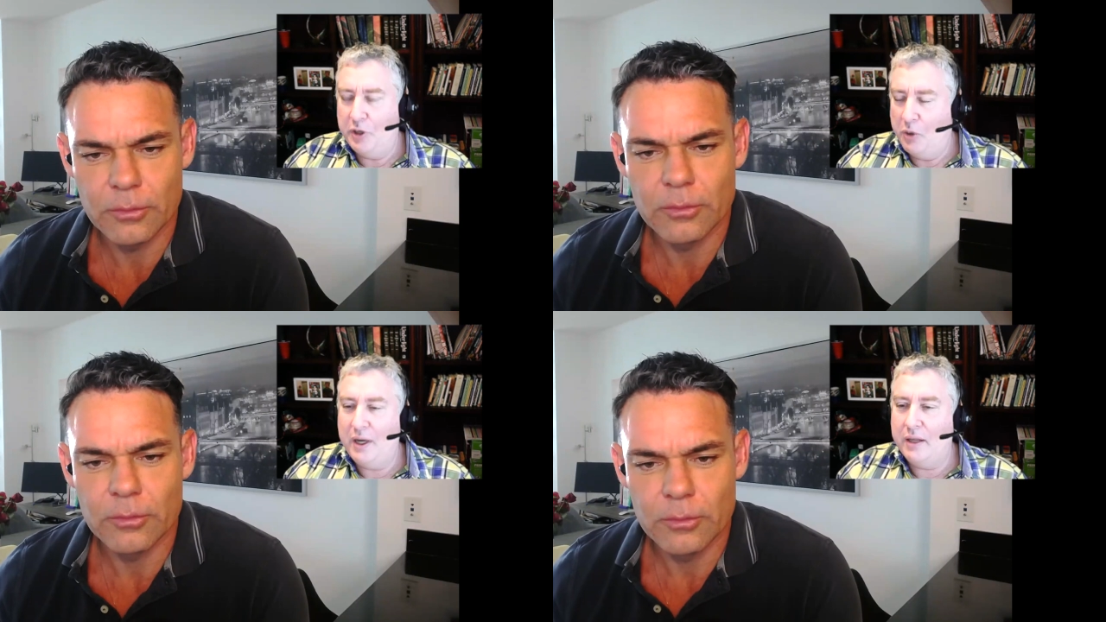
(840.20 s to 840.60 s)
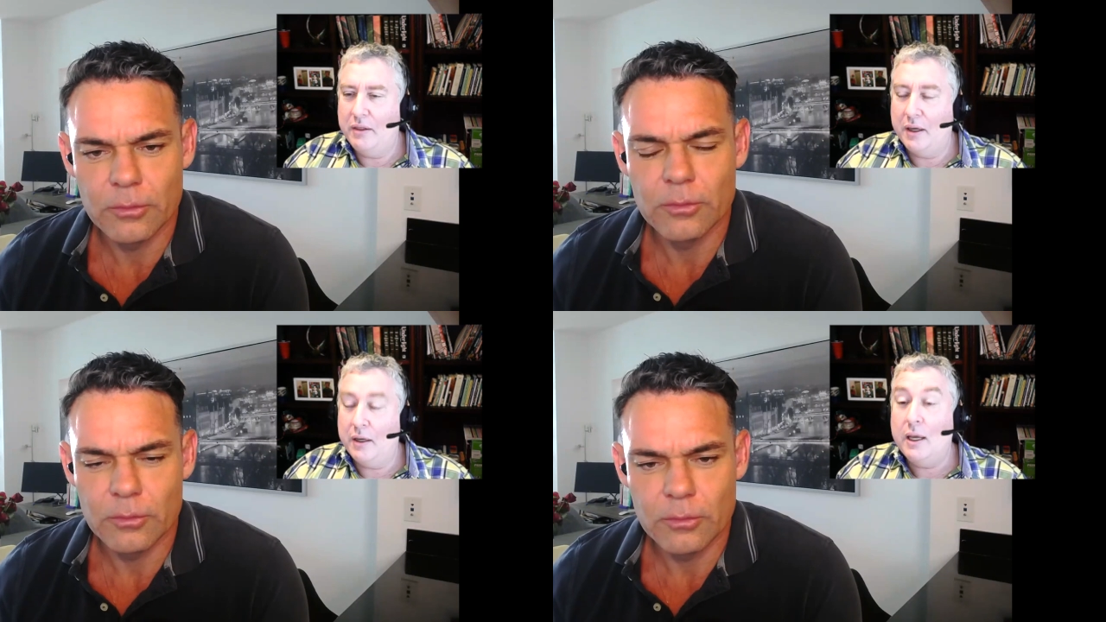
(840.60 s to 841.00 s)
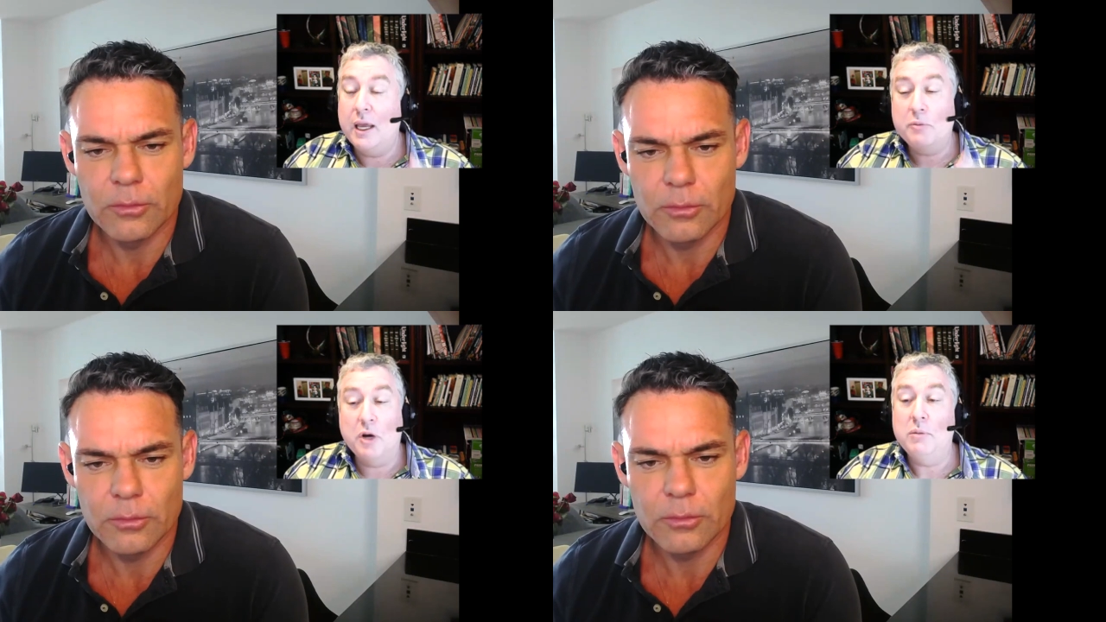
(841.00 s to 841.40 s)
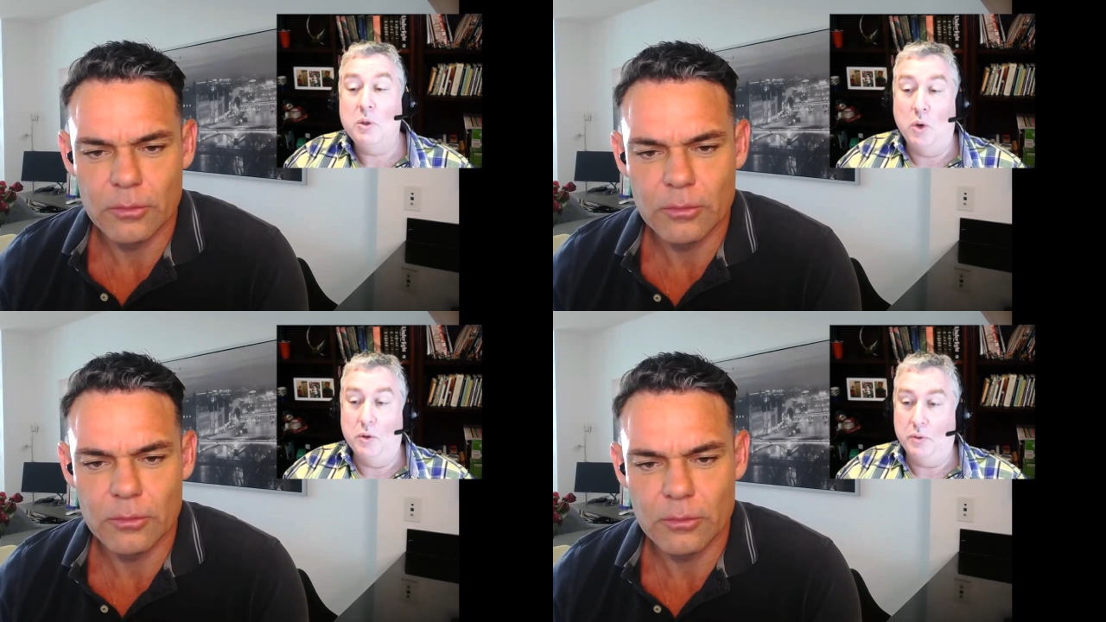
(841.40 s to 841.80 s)
Speaker 1: do anything, it probably
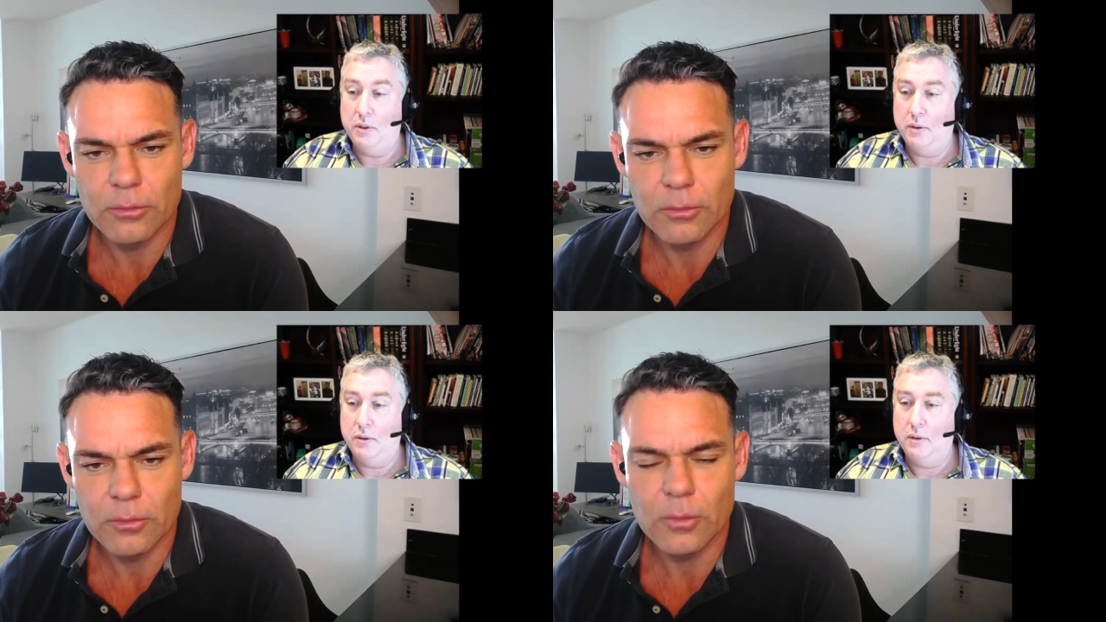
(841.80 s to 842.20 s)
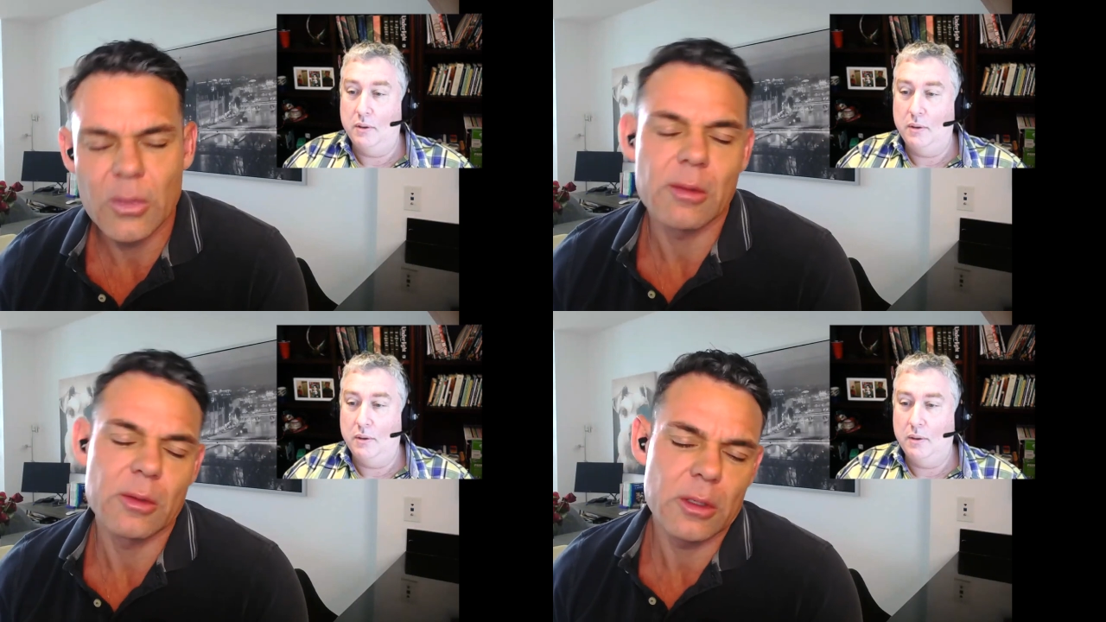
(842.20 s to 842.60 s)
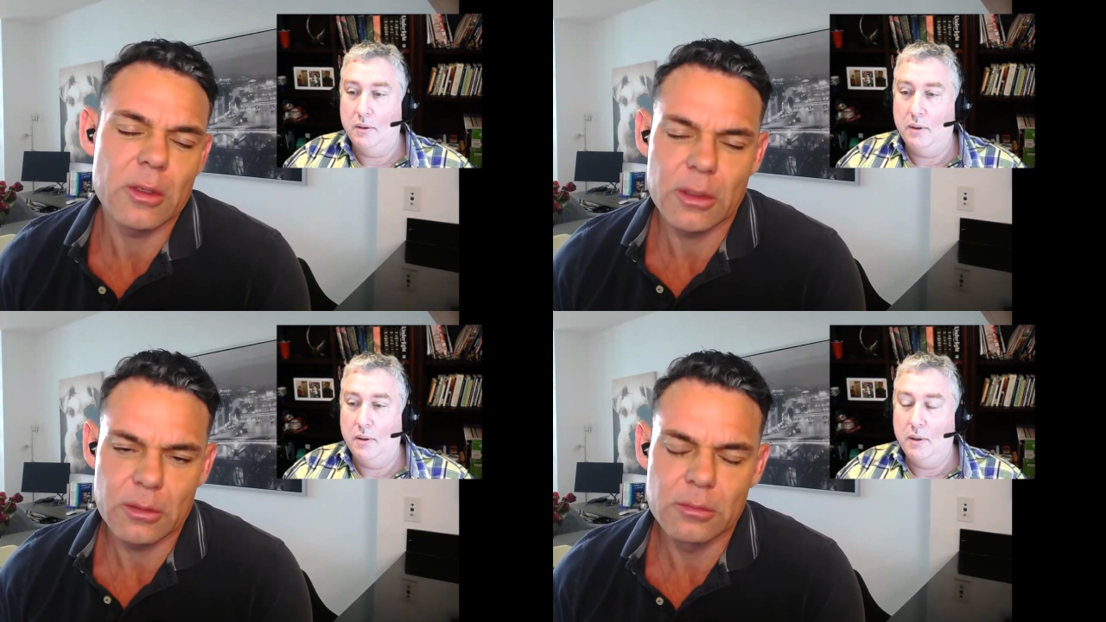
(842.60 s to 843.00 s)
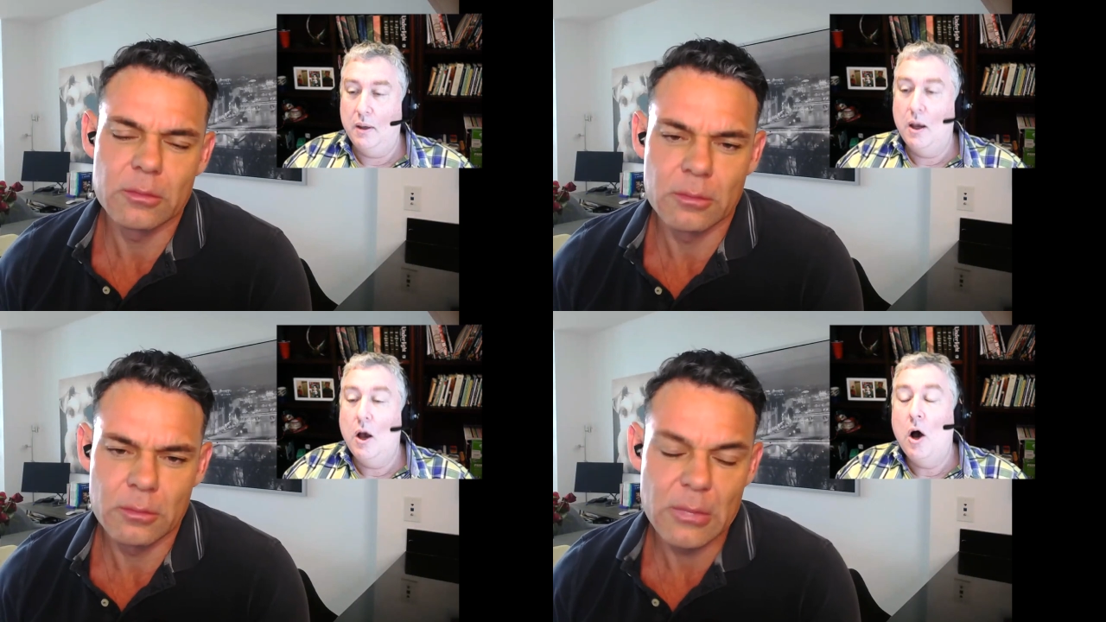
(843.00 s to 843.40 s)
won't. Probably won't. Okay.
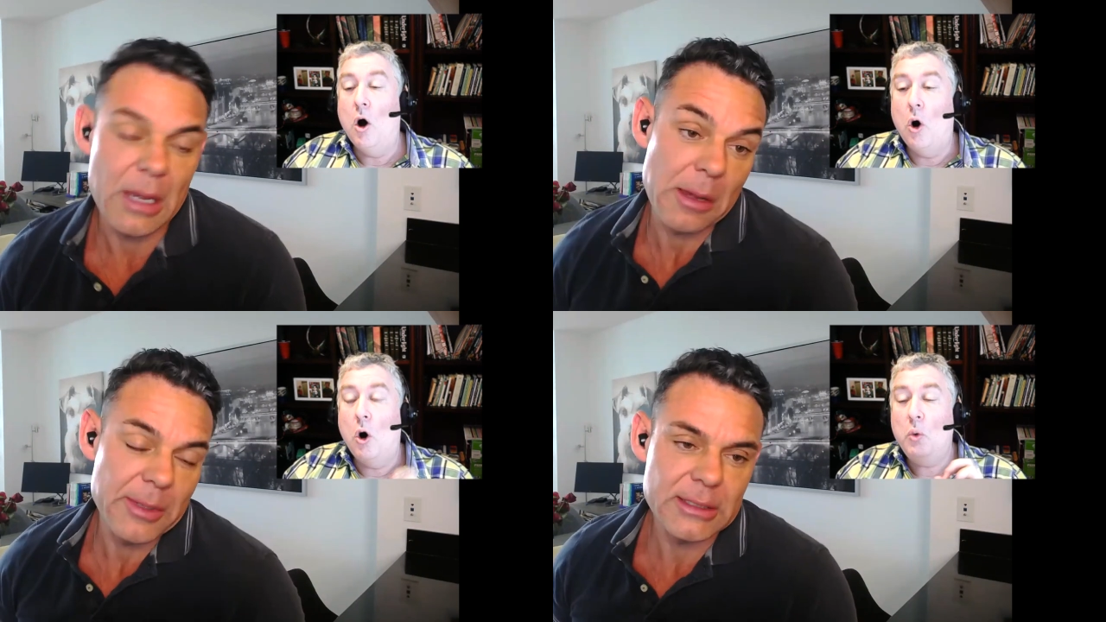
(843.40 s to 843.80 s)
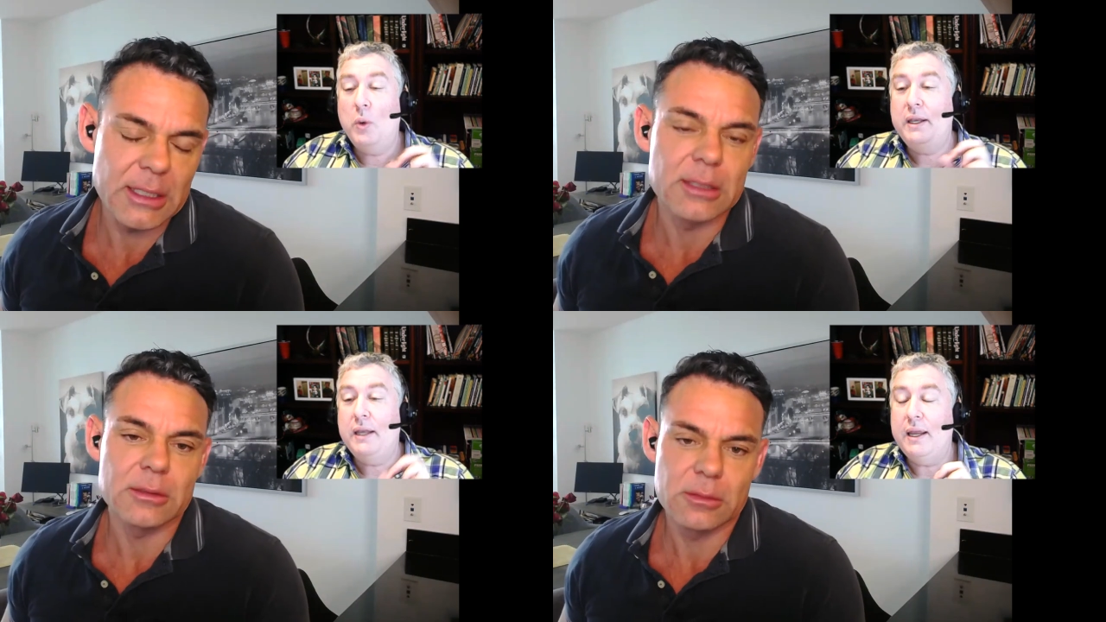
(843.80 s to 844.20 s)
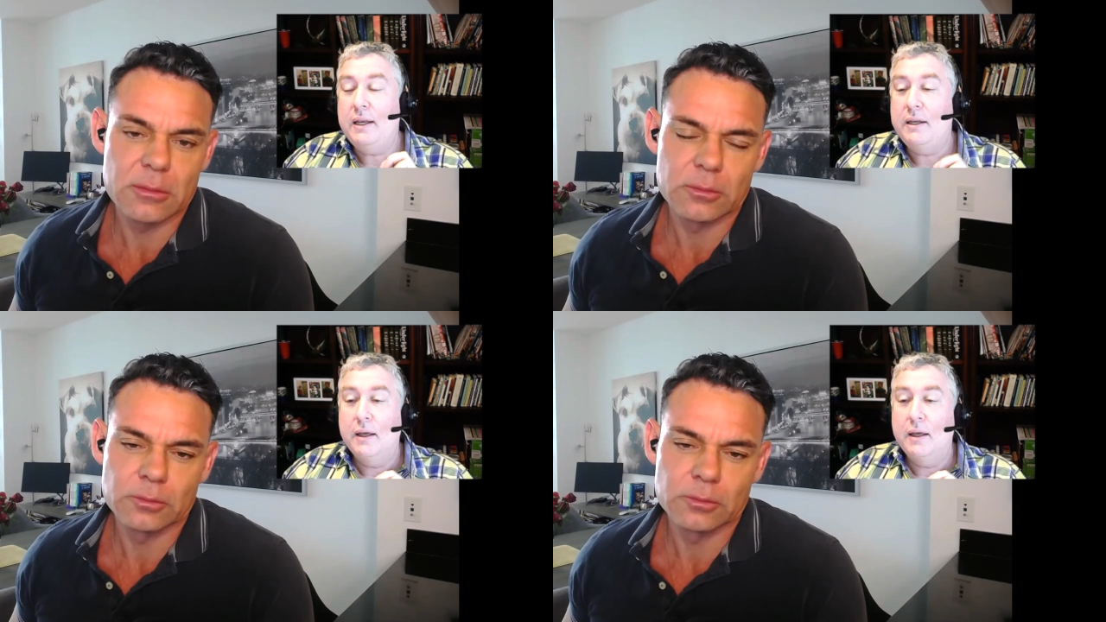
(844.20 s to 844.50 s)
That makes sense. Need,